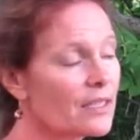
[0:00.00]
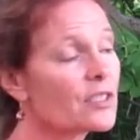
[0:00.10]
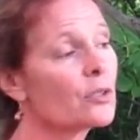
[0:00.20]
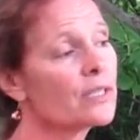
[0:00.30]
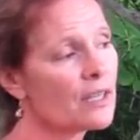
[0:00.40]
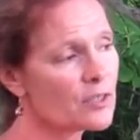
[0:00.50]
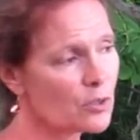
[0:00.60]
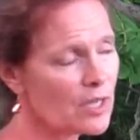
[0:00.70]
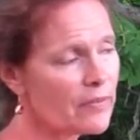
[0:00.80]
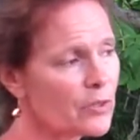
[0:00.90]
so yeah,
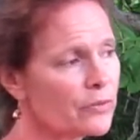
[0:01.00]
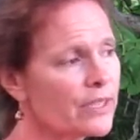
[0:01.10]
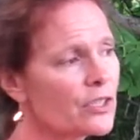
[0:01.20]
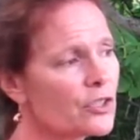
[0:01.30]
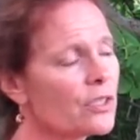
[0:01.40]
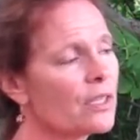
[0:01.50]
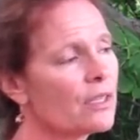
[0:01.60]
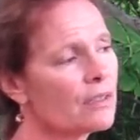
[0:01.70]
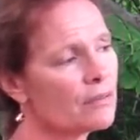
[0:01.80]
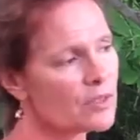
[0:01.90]
so Governor Ridge
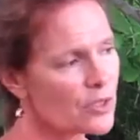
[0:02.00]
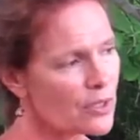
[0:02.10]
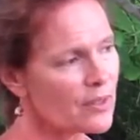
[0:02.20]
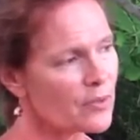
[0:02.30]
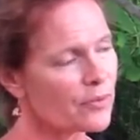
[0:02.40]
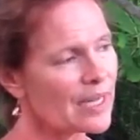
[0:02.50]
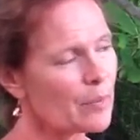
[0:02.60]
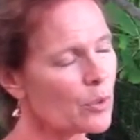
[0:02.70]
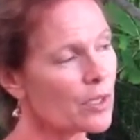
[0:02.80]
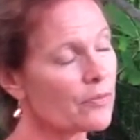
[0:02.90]
started the
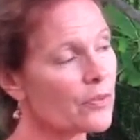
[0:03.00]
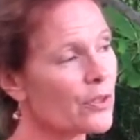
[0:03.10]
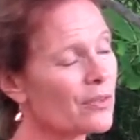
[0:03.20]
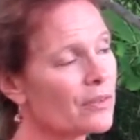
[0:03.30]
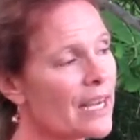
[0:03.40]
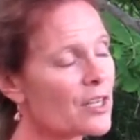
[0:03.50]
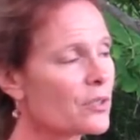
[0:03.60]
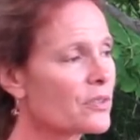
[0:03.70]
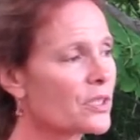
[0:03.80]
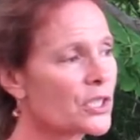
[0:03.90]
framework for
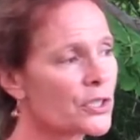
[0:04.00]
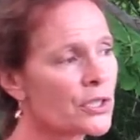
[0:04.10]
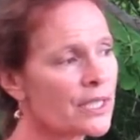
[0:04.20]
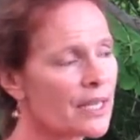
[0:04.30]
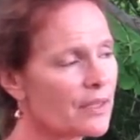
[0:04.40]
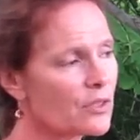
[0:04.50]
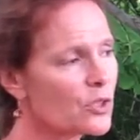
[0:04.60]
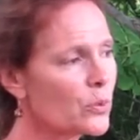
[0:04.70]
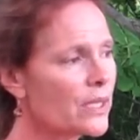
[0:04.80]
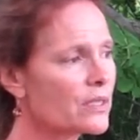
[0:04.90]
national security. I think
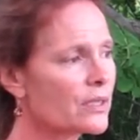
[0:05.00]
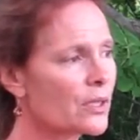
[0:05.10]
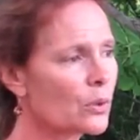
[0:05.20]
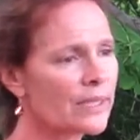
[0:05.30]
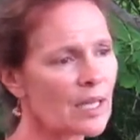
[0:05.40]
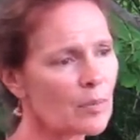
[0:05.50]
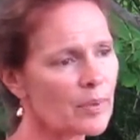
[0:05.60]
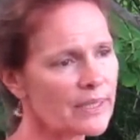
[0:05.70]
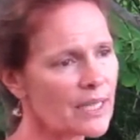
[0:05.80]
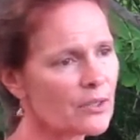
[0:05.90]
two weeks ago, Leon
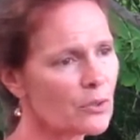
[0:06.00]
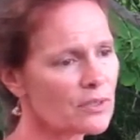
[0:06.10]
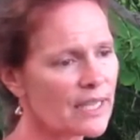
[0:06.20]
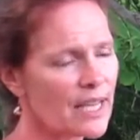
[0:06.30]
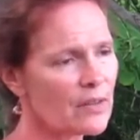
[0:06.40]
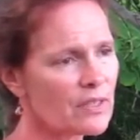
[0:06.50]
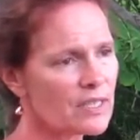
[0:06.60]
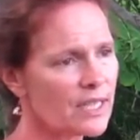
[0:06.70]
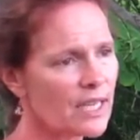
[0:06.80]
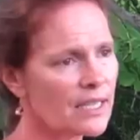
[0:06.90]
Panetta, who's the head of the
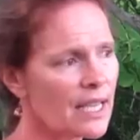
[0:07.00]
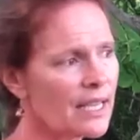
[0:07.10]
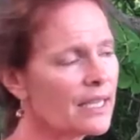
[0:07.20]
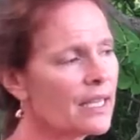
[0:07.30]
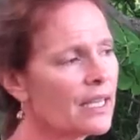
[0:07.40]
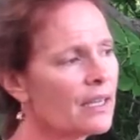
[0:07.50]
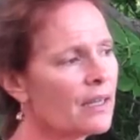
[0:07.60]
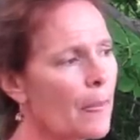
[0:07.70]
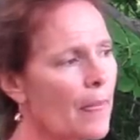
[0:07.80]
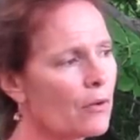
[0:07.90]
C I A,
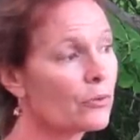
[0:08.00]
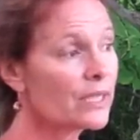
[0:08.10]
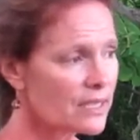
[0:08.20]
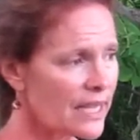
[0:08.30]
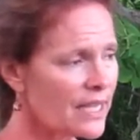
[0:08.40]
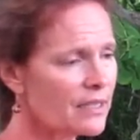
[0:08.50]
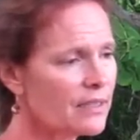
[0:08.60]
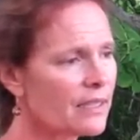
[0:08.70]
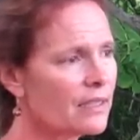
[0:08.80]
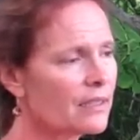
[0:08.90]
restated
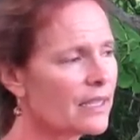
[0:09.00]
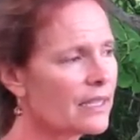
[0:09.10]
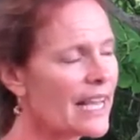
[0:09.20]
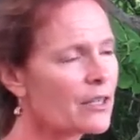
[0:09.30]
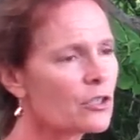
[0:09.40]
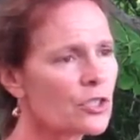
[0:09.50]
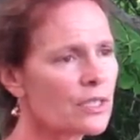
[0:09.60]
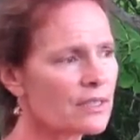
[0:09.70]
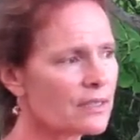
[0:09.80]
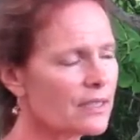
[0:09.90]
that, that
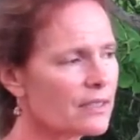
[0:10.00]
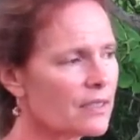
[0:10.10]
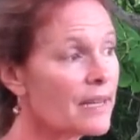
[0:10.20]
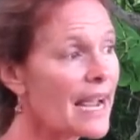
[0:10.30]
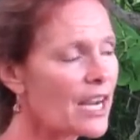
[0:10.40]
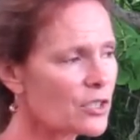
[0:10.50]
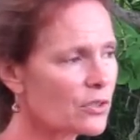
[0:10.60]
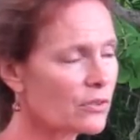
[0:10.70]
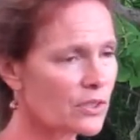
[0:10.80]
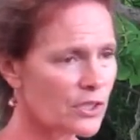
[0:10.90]
energy is, is a
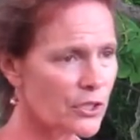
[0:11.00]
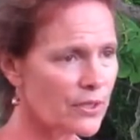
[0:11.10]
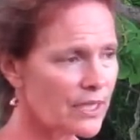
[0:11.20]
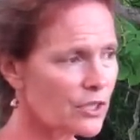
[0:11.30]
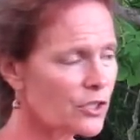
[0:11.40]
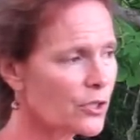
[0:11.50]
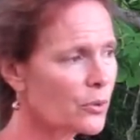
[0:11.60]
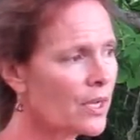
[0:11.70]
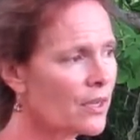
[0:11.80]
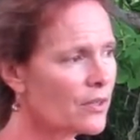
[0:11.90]
national security issue,
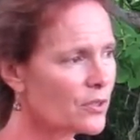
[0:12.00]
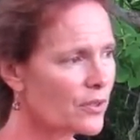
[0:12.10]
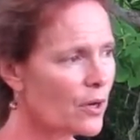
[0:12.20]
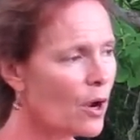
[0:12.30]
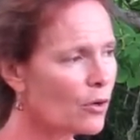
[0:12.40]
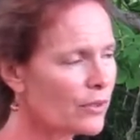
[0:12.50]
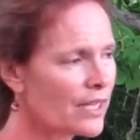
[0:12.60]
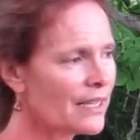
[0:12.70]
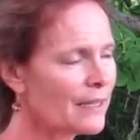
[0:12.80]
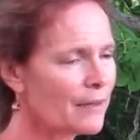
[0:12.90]
so they're
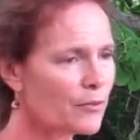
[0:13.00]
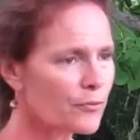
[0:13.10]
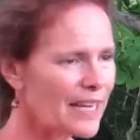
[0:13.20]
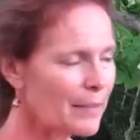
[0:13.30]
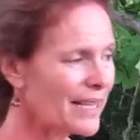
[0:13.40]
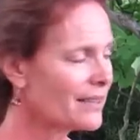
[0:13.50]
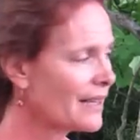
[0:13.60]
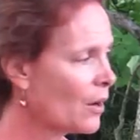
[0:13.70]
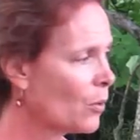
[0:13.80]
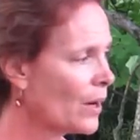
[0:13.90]
already framing it
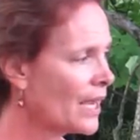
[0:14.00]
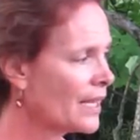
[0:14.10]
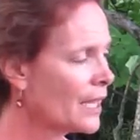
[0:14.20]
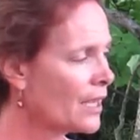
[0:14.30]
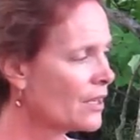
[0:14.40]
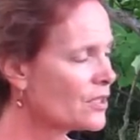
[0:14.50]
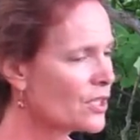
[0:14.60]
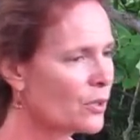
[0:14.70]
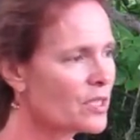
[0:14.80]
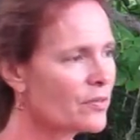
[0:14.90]
that way,
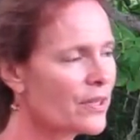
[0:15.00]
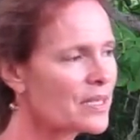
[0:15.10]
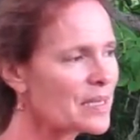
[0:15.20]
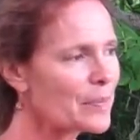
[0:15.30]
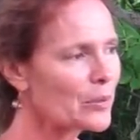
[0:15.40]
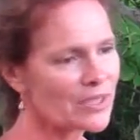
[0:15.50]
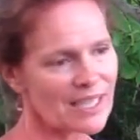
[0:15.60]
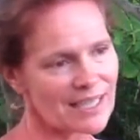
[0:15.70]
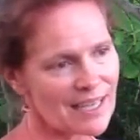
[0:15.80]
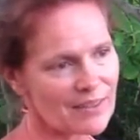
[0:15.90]
so it's very simple to
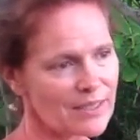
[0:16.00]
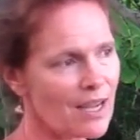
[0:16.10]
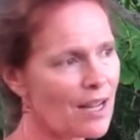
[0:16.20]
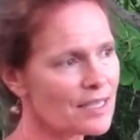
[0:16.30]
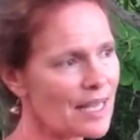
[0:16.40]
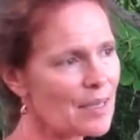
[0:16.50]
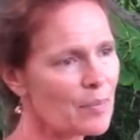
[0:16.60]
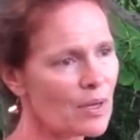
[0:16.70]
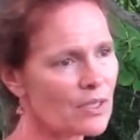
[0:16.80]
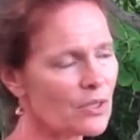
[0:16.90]
connect the dots.
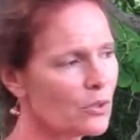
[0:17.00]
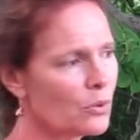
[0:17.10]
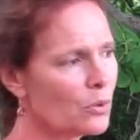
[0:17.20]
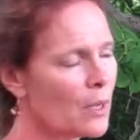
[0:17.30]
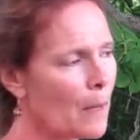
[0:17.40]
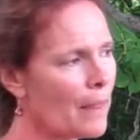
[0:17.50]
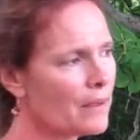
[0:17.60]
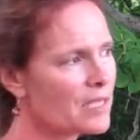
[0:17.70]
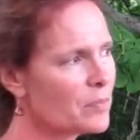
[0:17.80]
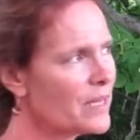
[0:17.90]
Anybody who
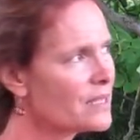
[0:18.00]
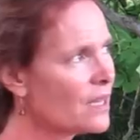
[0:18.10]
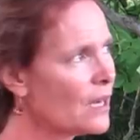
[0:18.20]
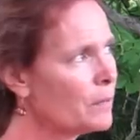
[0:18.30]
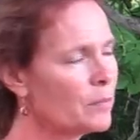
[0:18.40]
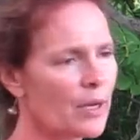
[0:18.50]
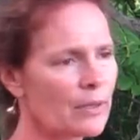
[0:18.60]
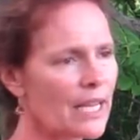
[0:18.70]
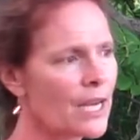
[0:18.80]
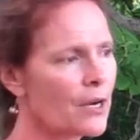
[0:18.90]
speaks up about
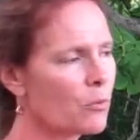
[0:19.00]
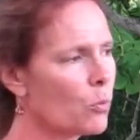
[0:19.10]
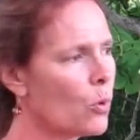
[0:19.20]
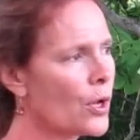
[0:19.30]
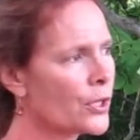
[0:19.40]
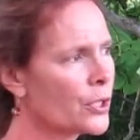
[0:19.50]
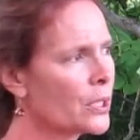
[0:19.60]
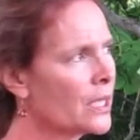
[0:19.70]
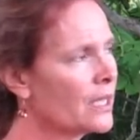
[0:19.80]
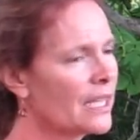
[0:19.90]
air and water
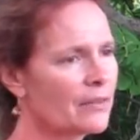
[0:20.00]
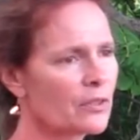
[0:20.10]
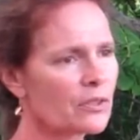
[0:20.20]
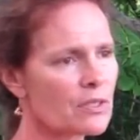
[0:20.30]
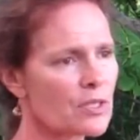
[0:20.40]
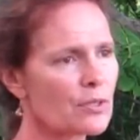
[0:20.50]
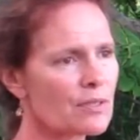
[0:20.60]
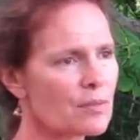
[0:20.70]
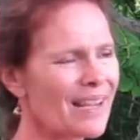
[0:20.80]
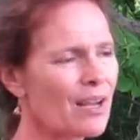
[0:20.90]
and their
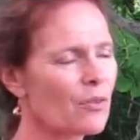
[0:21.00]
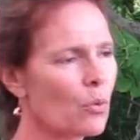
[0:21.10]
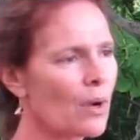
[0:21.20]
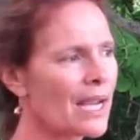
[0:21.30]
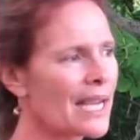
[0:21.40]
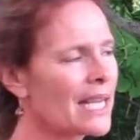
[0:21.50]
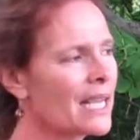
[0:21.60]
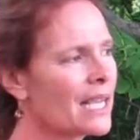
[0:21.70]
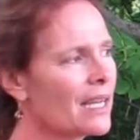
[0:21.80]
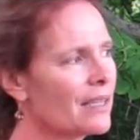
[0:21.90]
concerns about the way
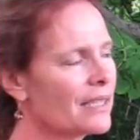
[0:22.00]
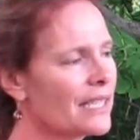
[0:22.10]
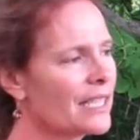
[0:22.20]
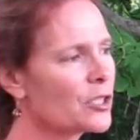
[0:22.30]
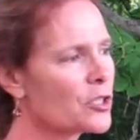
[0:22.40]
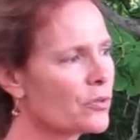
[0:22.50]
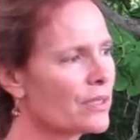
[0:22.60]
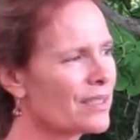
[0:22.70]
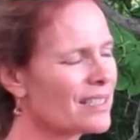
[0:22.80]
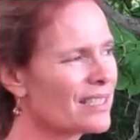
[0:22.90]
the
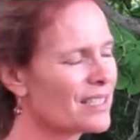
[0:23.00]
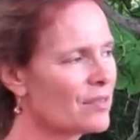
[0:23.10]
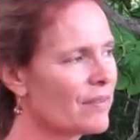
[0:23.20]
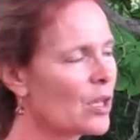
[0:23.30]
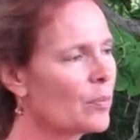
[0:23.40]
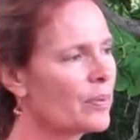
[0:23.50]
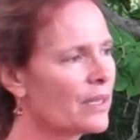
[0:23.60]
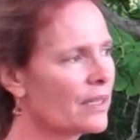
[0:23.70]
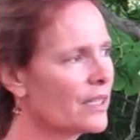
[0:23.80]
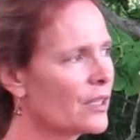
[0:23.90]
industry is, is
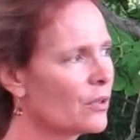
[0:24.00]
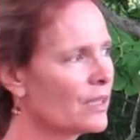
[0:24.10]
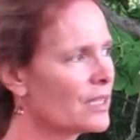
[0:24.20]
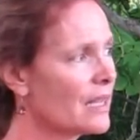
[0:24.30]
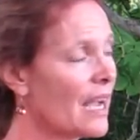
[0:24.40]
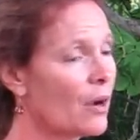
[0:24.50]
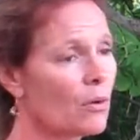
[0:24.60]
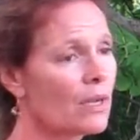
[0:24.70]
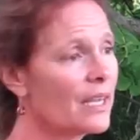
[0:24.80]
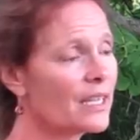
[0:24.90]
developing, you know, it's, how,
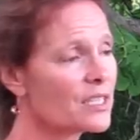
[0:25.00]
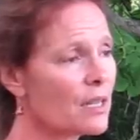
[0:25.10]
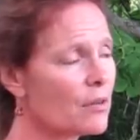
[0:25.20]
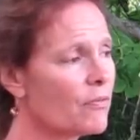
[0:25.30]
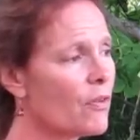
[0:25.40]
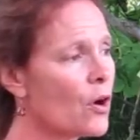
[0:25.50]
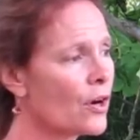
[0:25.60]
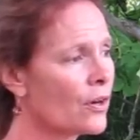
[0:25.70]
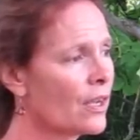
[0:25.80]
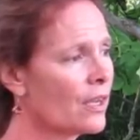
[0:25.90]
it's not a
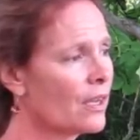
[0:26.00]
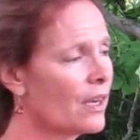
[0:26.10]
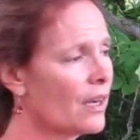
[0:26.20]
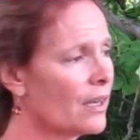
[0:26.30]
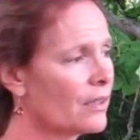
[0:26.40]
far uh,